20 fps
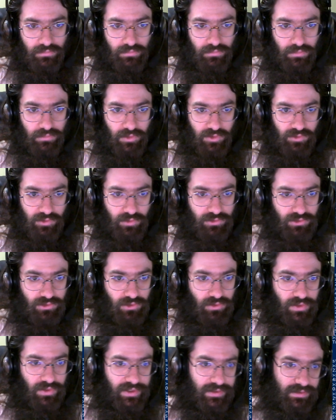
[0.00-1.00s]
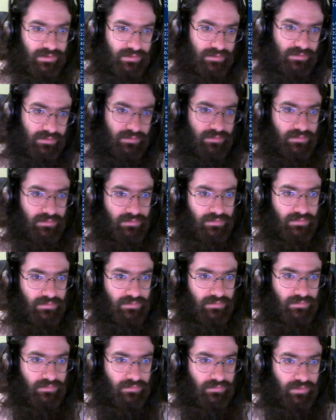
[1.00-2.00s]
Might as well show you this.
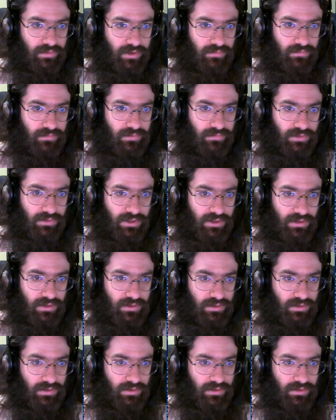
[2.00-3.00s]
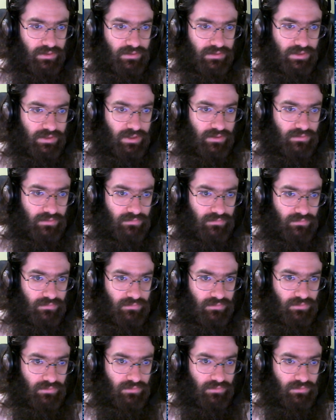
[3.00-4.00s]
550 instead of
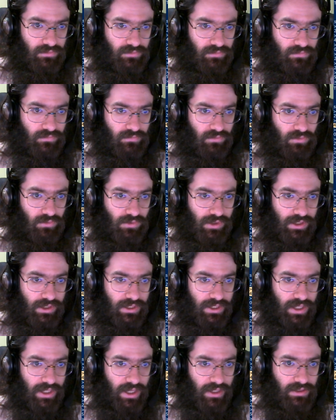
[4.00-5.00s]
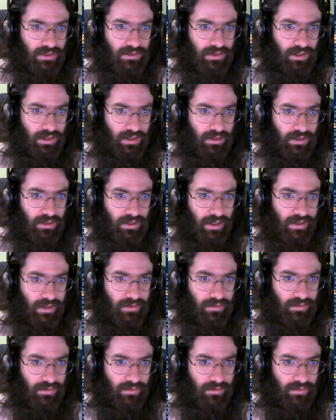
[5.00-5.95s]
488 and a ninth.